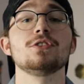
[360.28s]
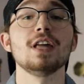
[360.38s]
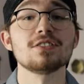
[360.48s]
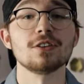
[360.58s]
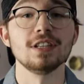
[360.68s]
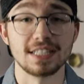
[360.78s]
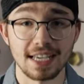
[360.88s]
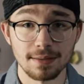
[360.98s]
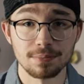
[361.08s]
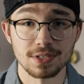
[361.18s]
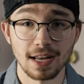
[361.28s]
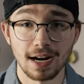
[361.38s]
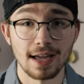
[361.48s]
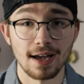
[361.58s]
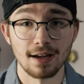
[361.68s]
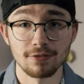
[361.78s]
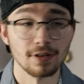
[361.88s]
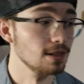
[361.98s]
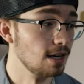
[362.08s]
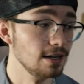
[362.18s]
So that's all the tips that I
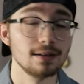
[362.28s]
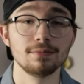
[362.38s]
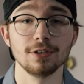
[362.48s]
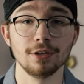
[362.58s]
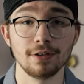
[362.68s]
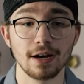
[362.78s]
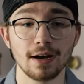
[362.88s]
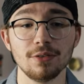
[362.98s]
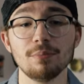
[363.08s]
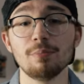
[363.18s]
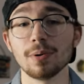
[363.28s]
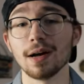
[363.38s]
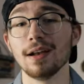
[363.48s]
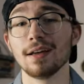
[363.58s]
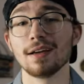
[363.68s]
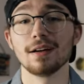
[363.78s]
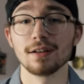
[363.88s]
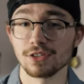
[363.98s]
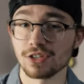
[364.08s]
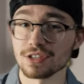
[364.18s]
have lined up for you guys, but
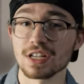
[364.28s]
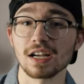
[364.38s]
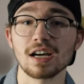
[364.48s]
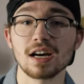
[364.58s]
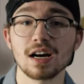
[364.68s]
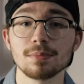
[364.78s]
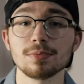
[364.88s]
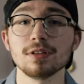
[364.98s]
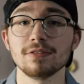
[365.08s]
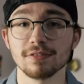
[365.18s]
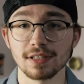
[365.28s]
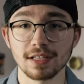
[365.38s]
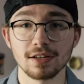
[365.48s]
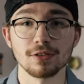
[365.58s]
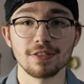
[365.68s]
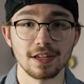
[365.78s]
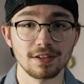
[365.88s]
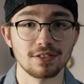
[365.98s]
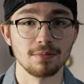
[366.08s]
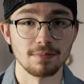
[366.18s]
just a couple of little
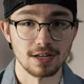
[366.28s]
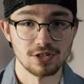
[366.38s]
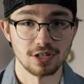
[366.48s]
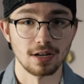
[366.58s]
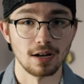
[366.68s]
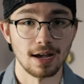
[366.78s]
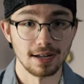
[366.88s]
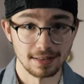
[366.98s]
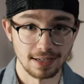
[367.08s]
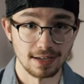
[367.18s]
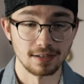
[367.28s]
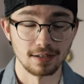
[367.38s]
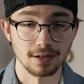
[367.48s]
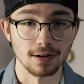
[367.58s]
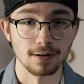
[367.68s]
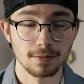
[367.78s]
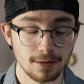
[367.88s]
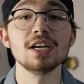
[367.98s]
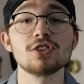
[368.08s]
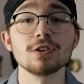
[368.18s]
things to mention at the end here.
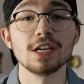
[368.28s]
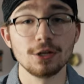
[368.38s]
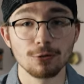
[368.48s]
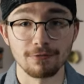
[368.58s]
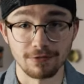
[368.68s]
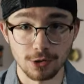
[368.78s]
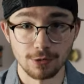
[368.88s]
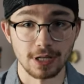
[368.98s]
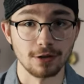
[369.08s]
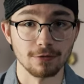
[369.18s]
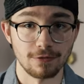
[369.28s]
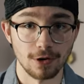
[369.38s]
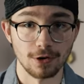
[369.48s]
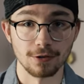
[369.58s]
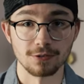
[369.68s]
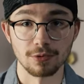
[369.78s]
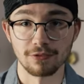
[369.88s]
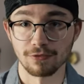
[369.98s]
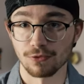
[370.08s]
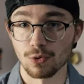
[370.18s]
Make sure that you're reviewing your photos
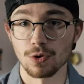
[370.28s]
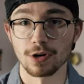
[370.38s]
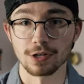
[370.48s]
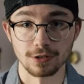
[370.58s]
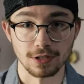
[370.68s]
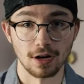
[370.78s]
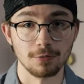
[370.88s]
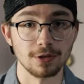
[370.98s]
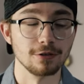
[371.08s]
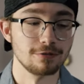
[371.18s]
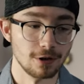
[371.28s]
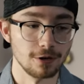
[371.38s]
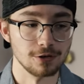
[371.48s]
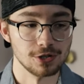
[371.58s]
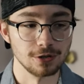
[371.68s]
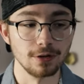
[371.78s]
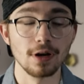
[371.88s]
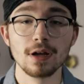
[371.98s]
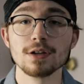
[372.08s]
before you're done with your photo shoot.